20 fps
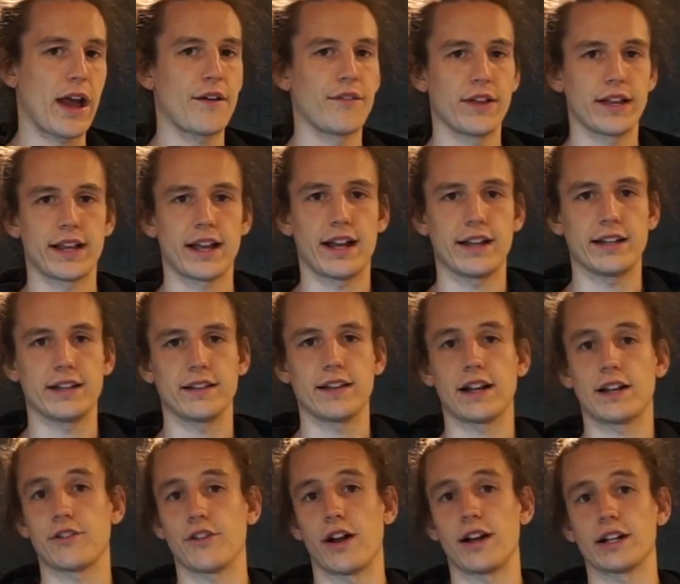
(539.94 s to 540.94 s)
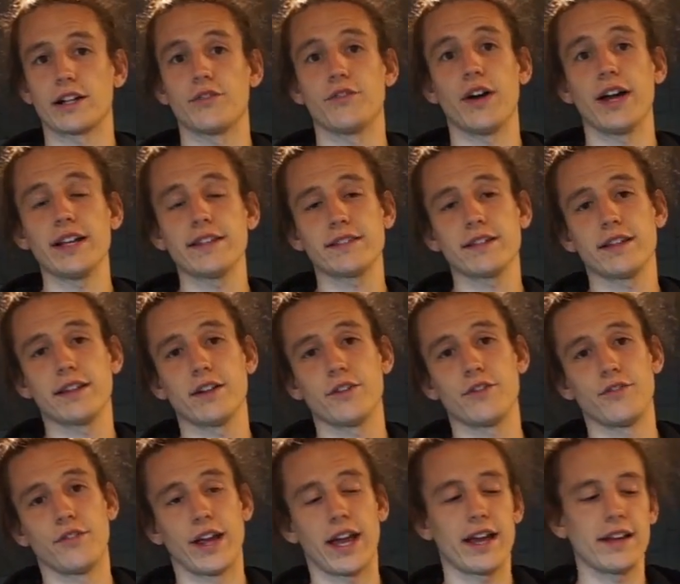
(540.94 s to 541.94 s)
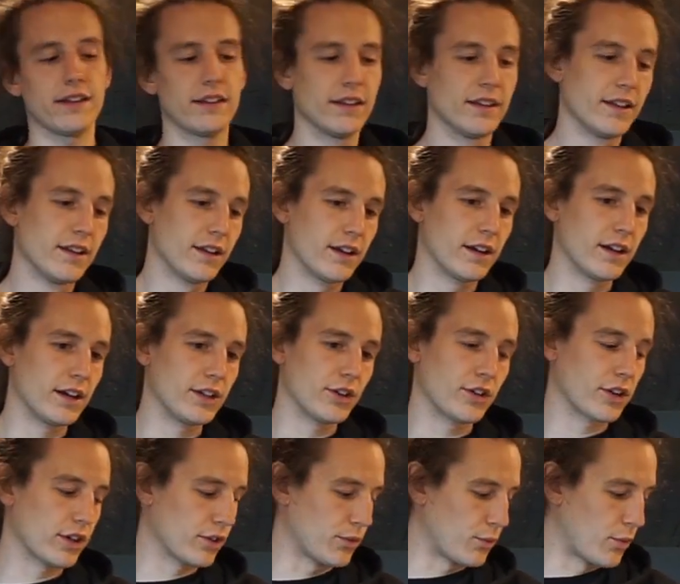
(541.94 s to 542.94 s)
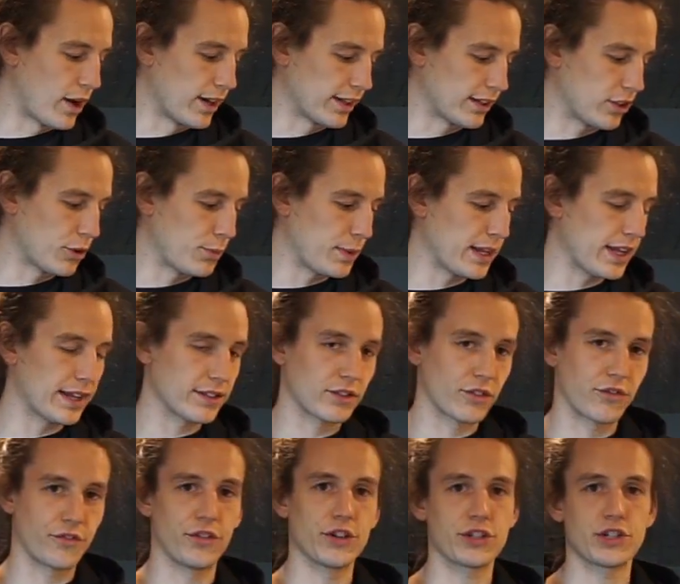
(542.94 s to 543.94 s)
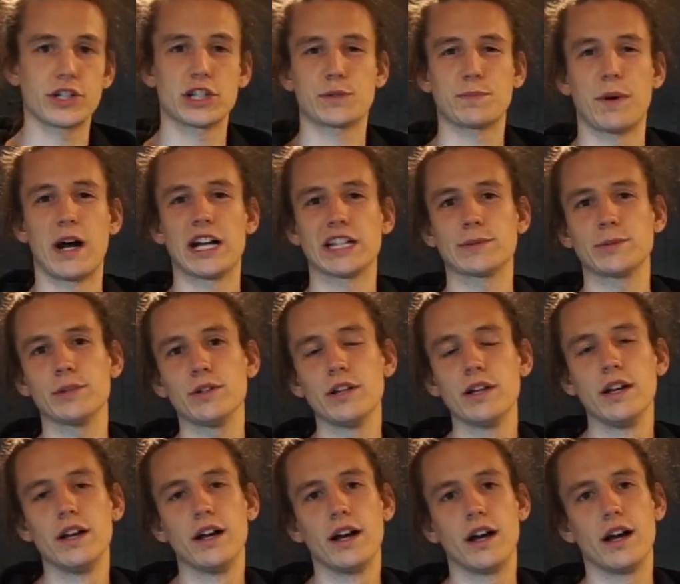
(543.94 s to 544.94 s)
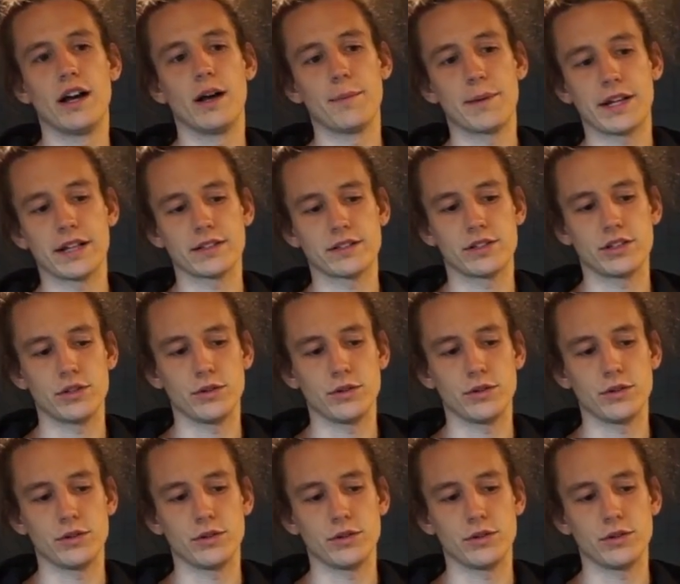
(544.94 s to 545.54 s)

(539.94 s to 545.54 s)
have like any electronic device in a van, uh, you're going to want it to be as efficient as possible uh, because